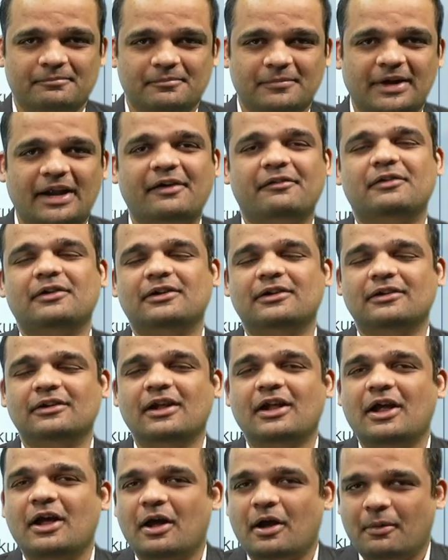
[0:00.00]
But I will
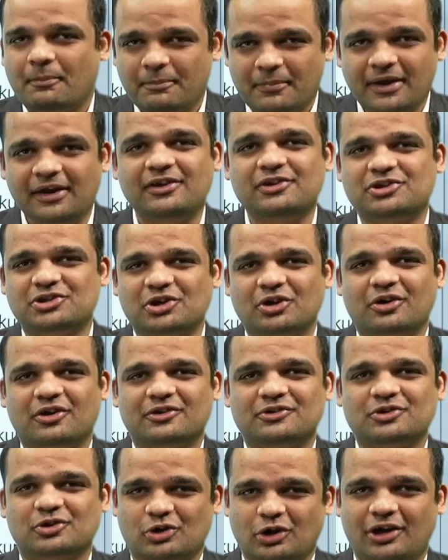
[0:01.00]
make sure
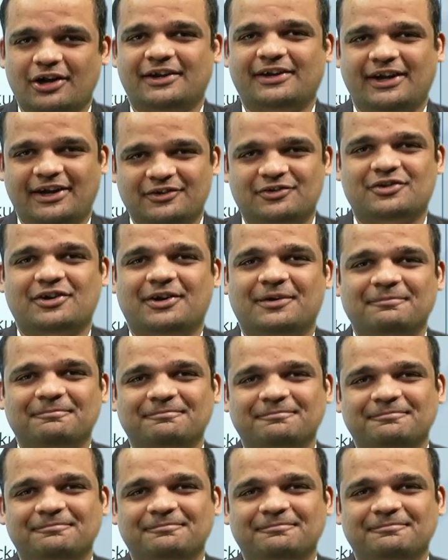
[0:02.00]
to call it Entra.